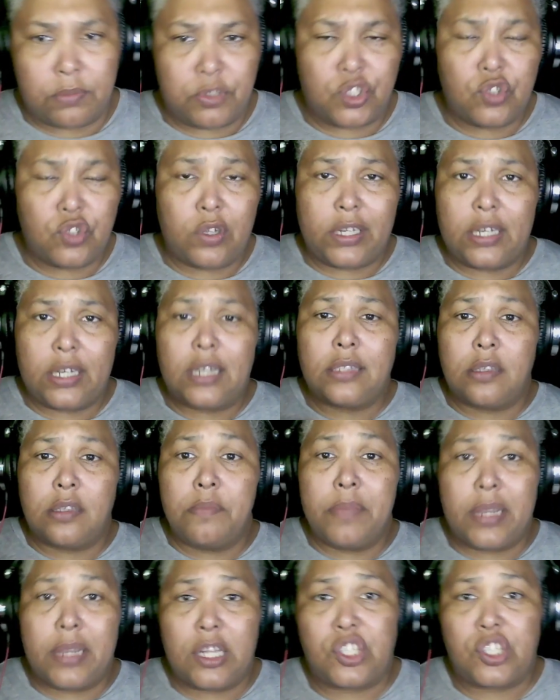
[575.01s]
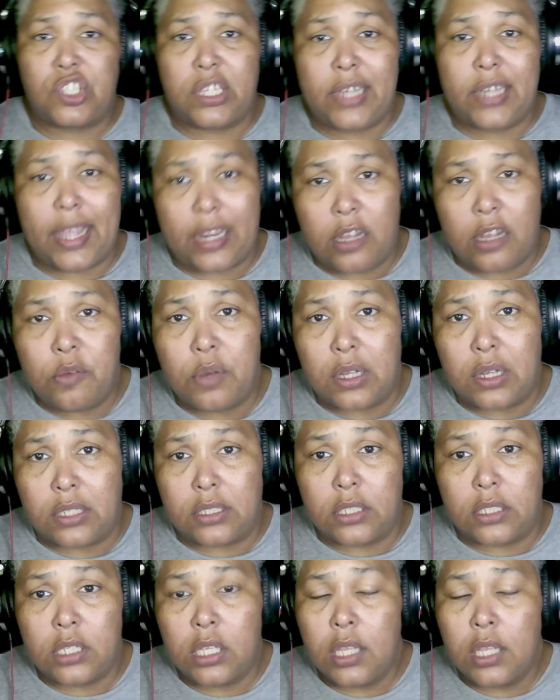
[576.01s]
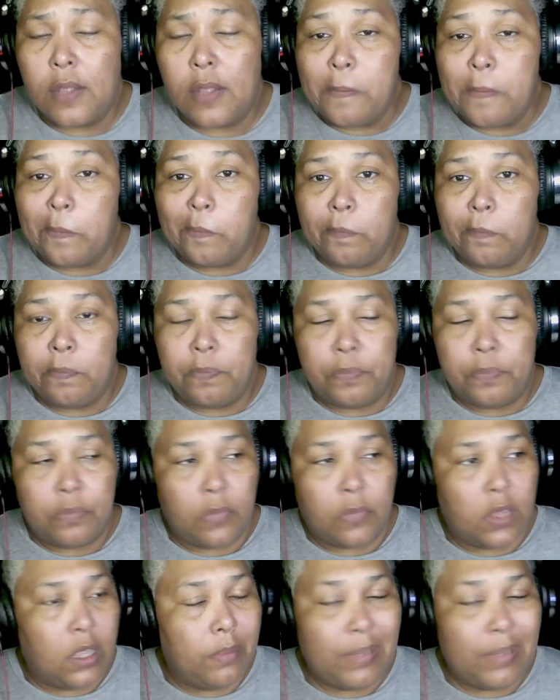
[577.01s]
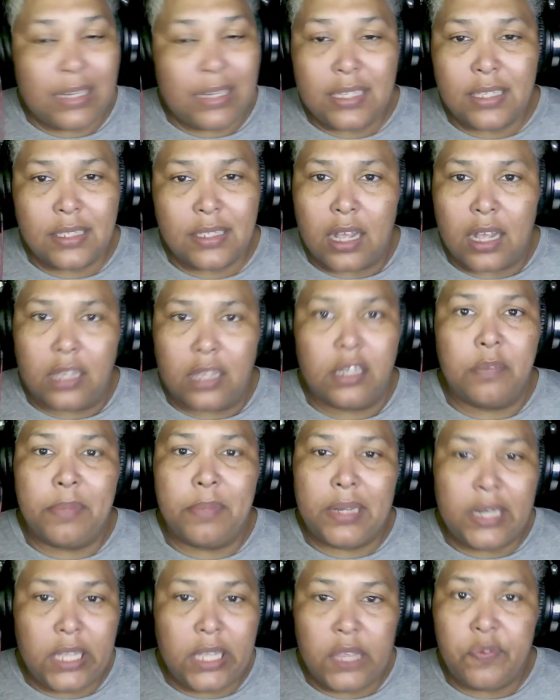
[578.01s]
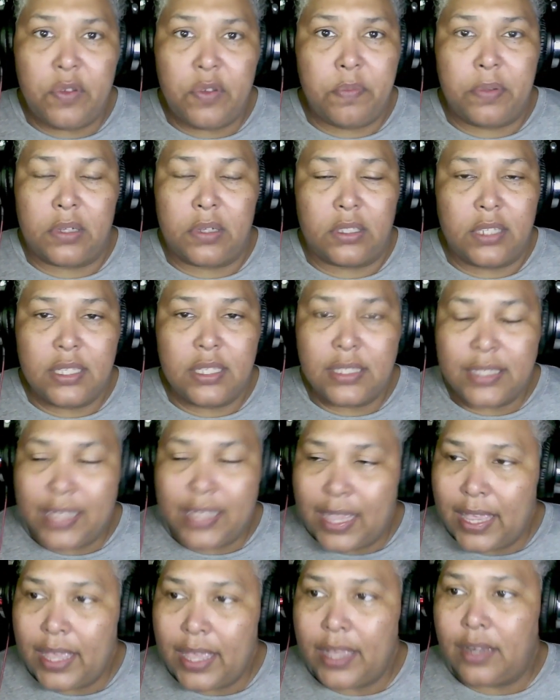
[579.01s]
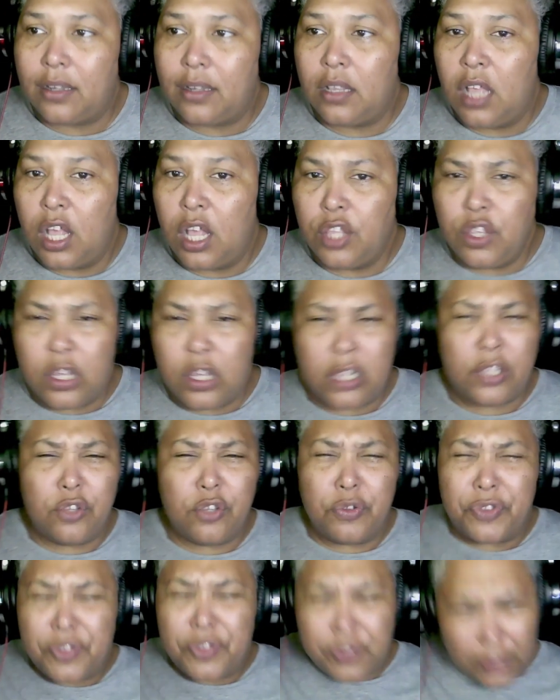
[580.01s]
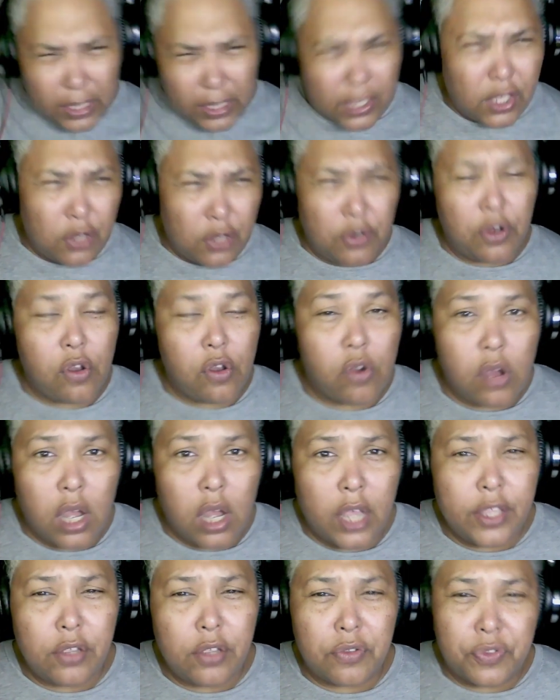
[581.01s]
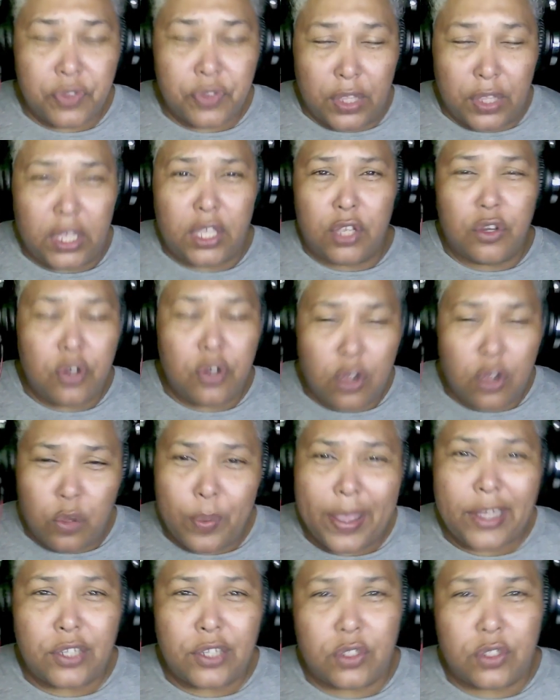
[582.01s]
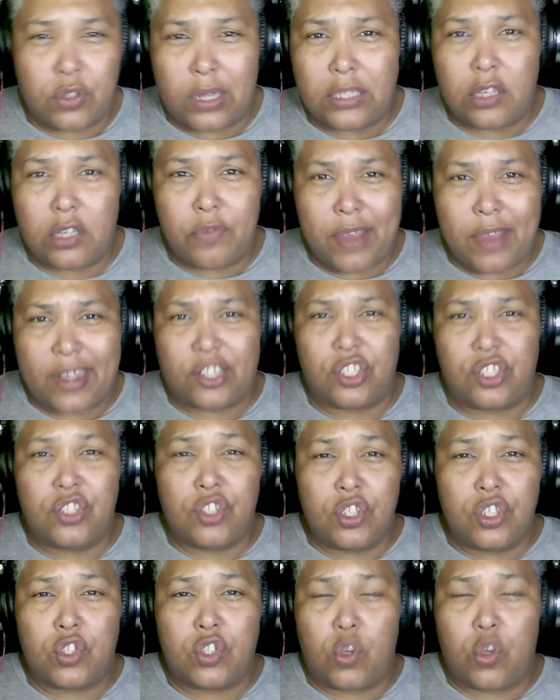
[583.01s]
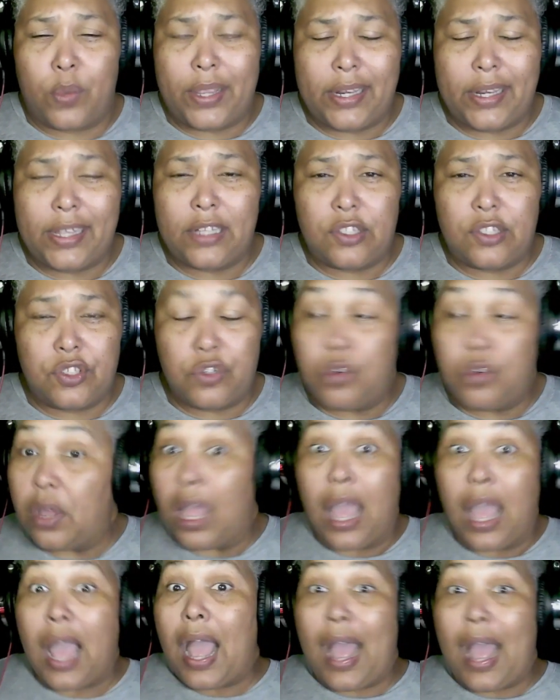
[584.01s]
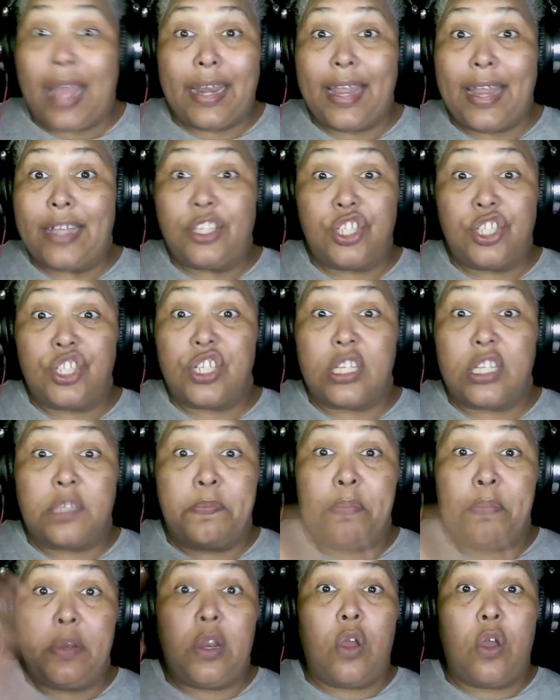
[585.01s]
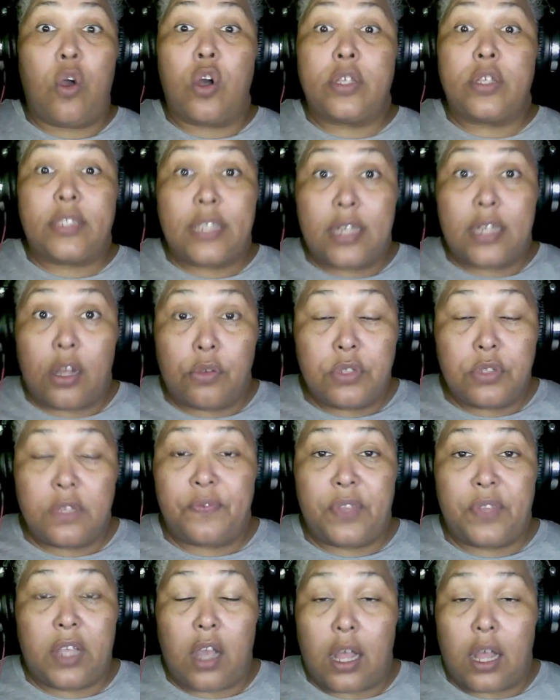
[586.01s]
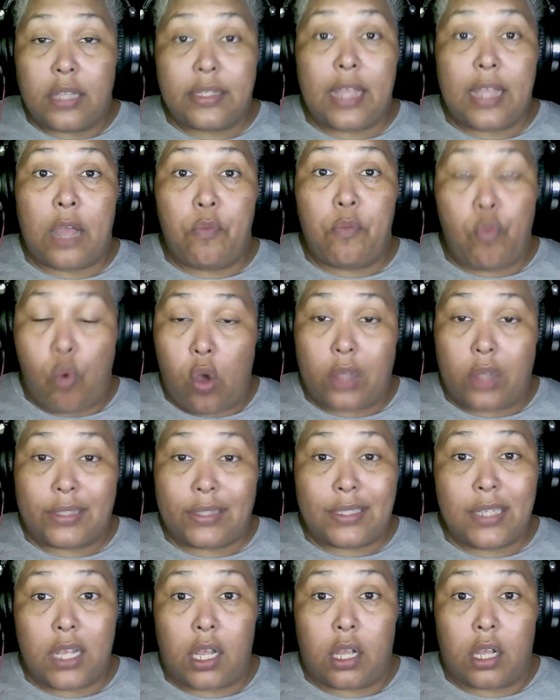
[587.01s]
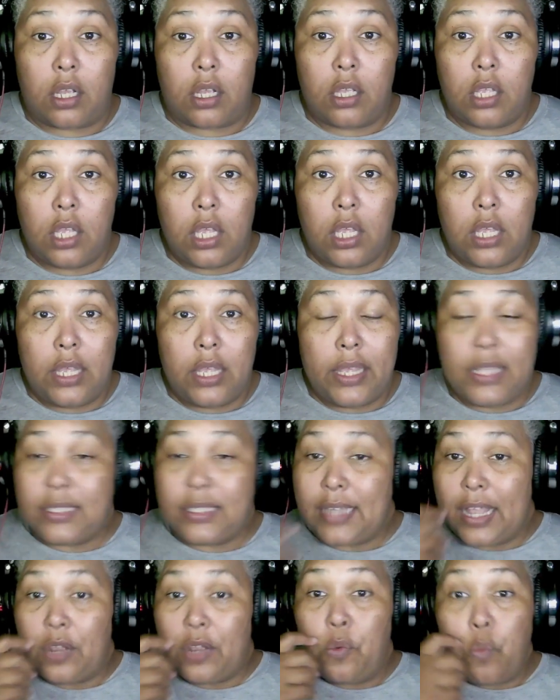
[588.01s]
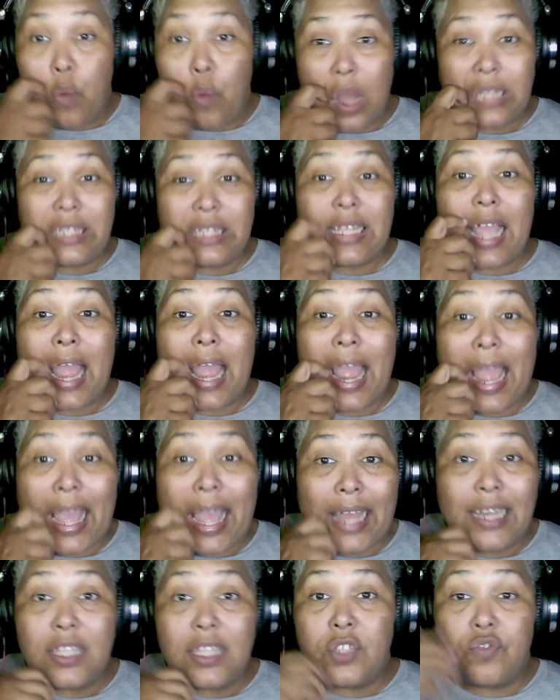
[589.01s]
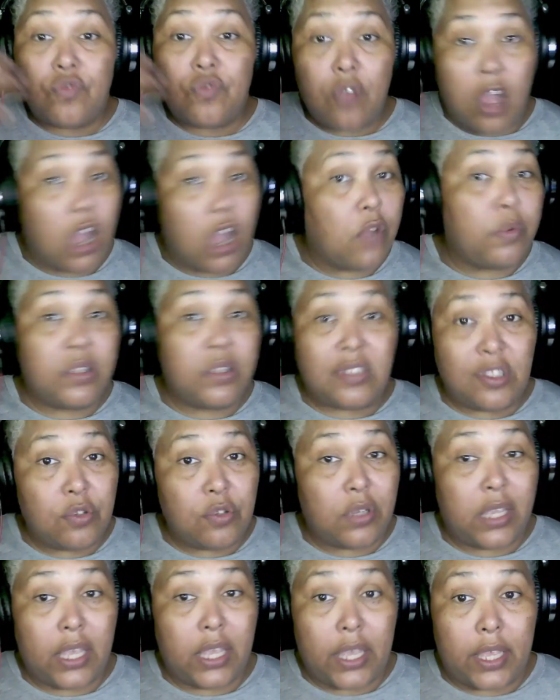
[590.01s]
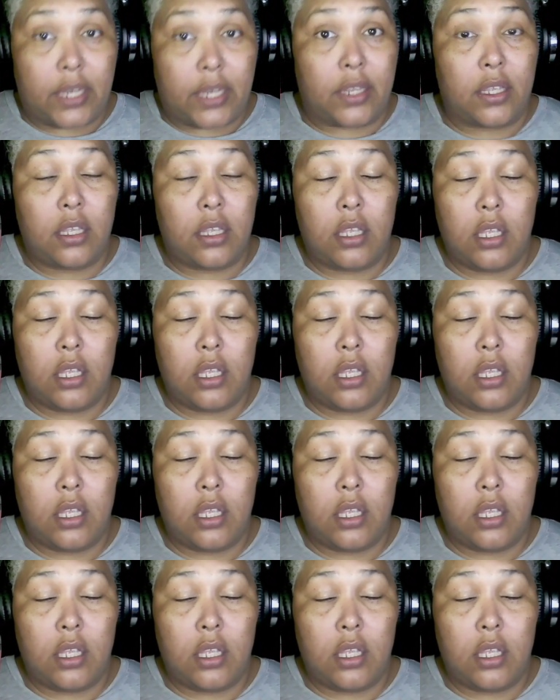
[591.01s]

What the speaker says: I'm surely not diminishing anyone. But this is unbelievable. This kid, you think you know her, you think you know where, what direction she's going into, and then she just blows it out of the goddamn water. It's like, what the hell is wrong with you, kid?